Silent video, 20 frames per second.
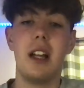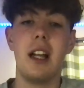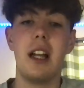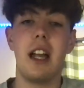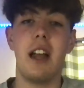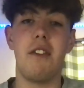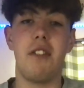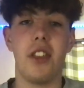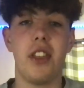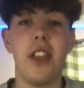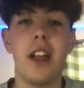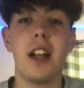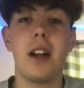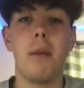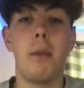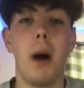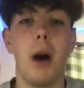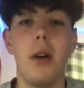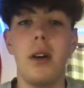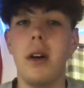if you think
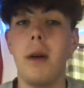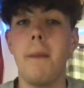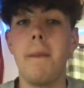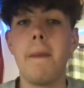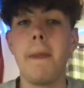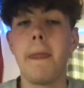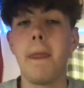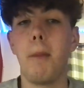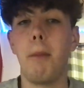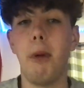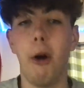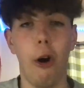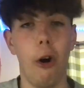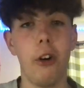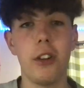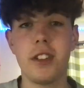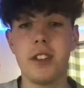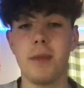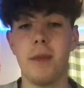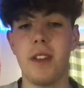about it,
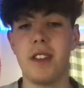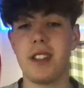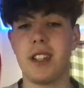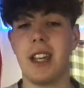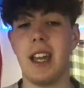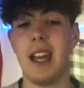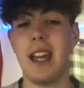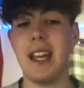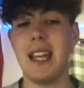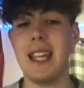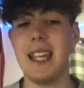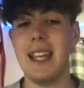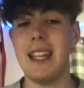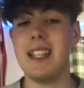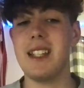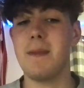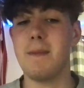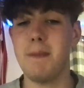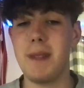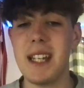Portsmouth's kit
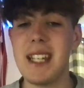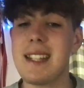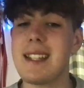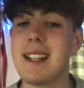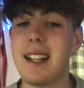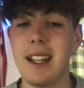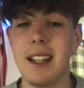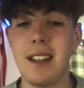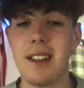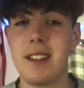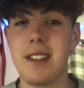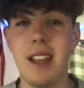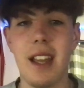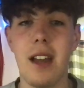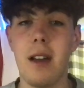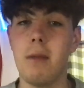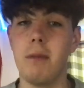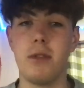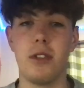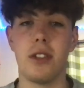is basically the
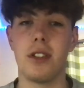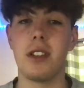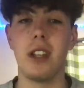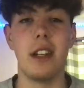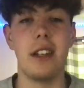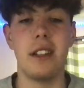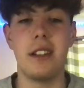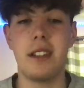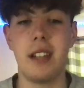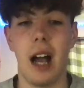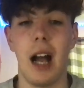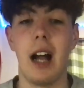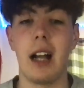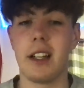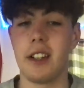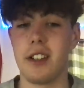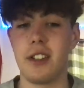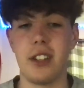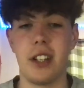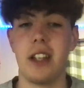same, just a
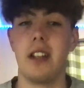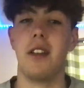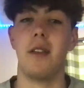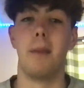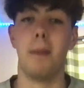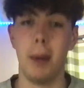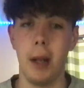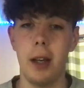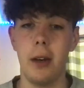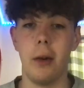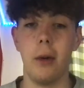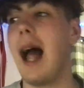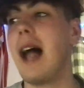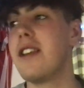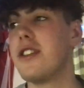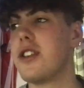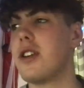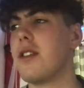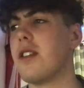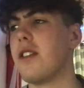darker shade of blue.
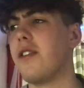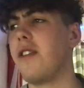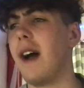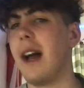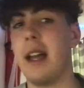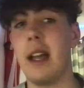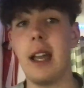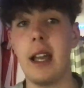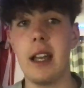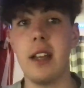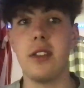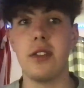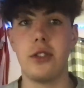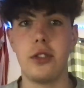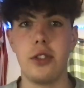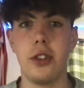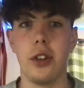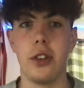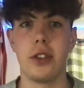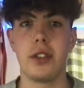And due to the fact it is
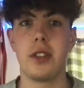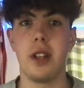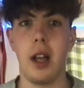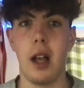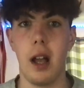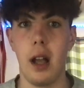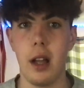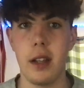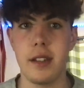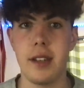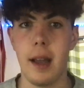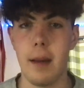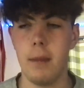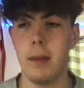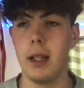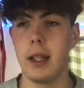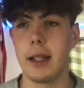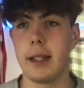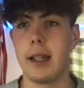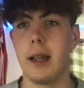just a
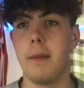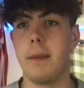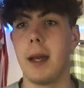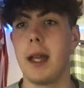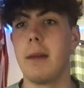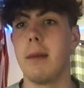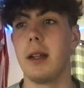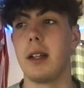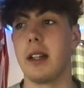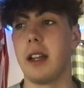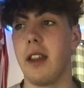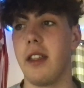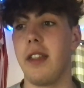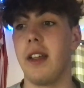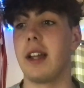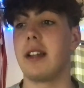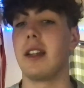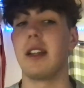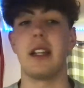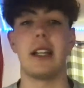template kit, people are going to
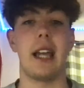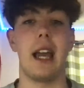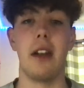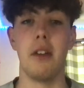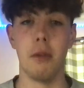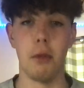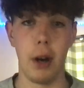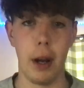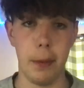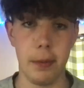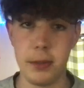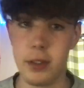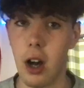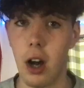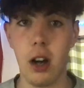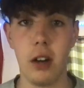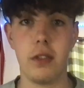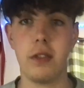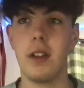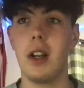think that they're getting ripped
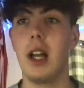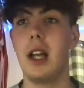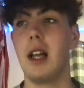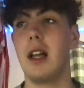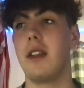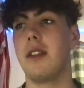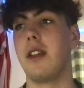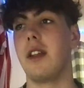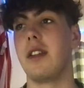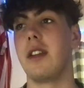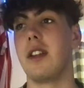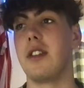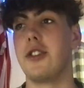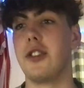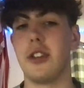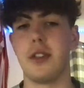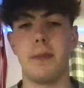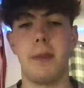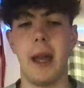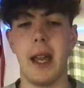off, that they're
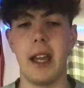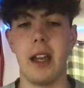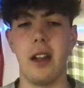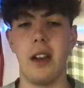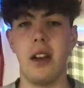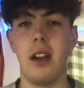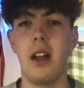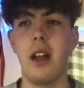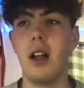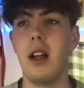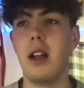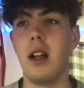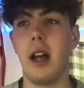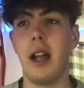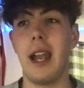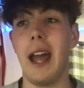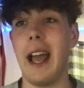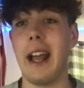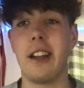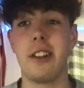just paying
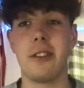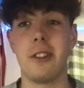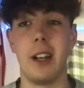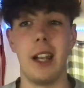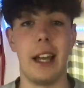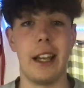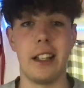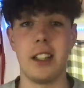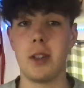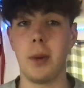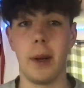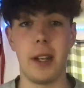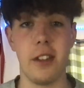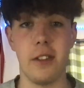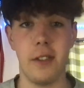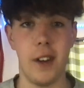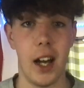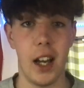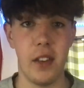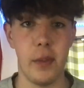an extra like
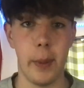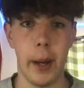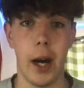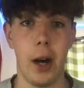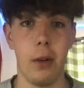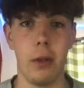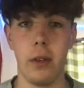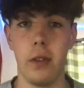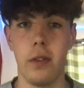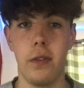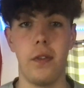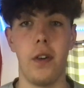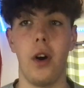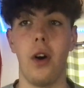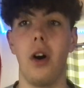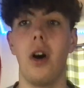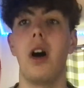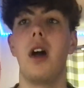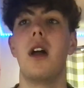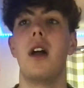£25
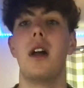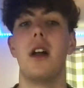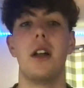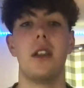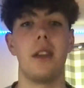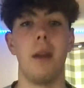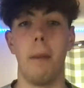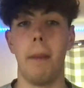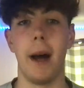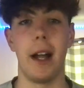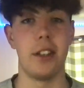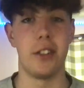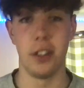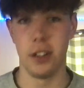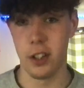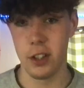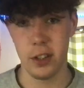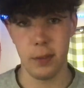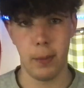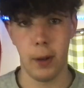for the badge
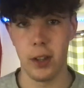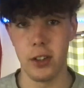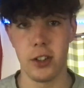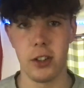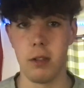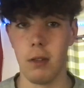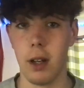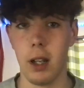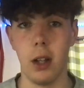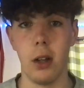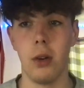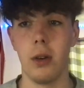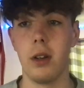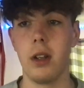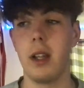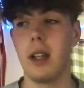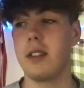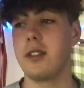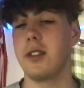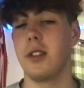and the sponsor
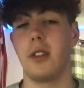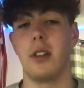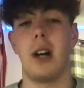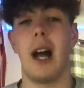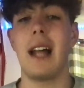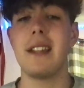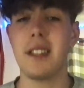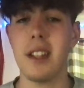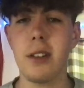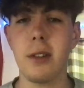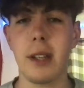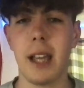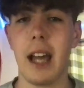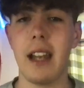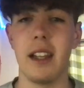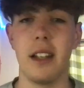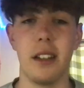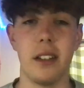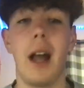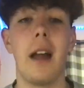alone. So I do get
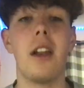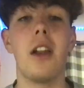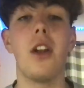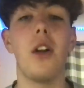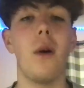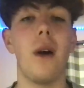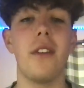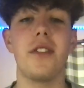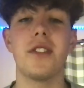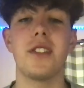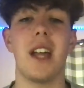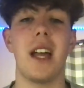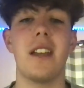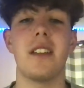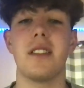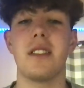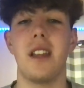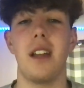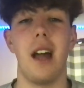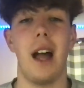it. And I know I've said
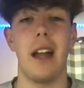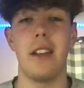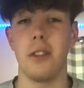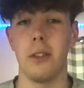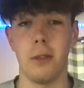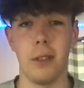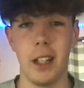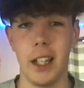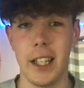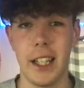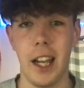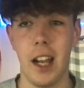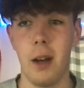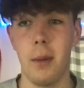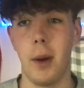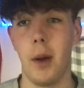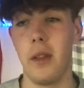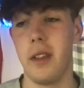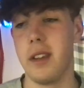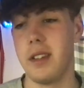that I don't really care
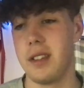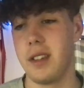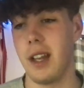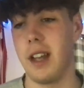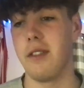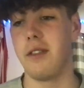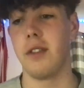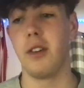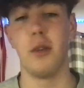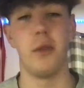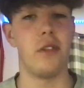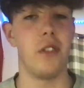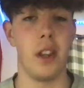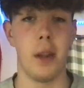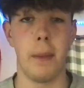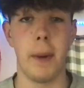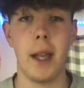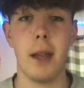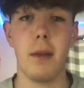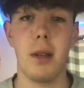about the design, but for
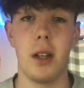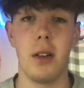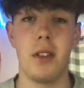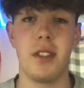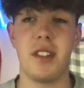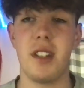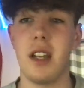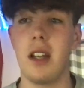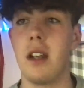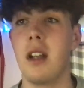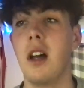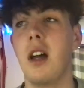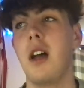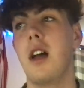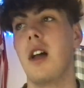the people who are saying,